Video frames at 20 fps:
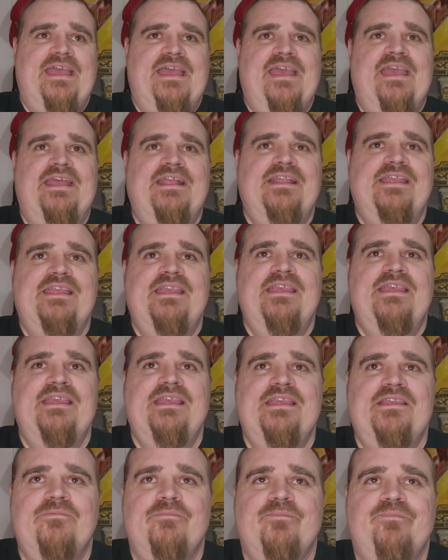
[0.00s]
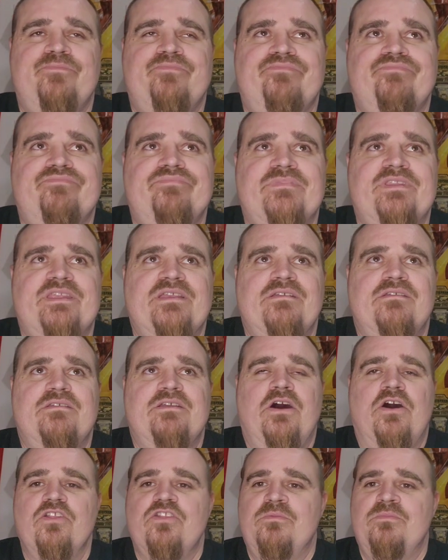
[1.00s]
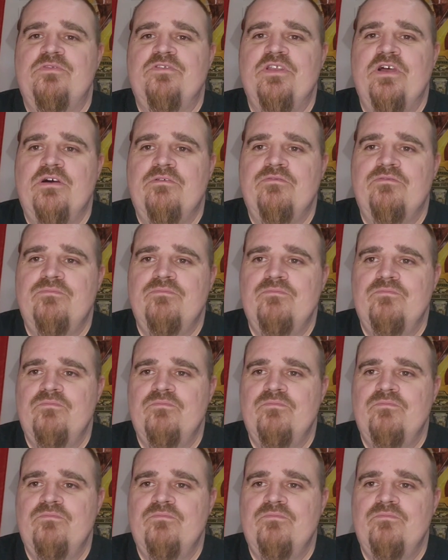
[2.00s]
And he called himself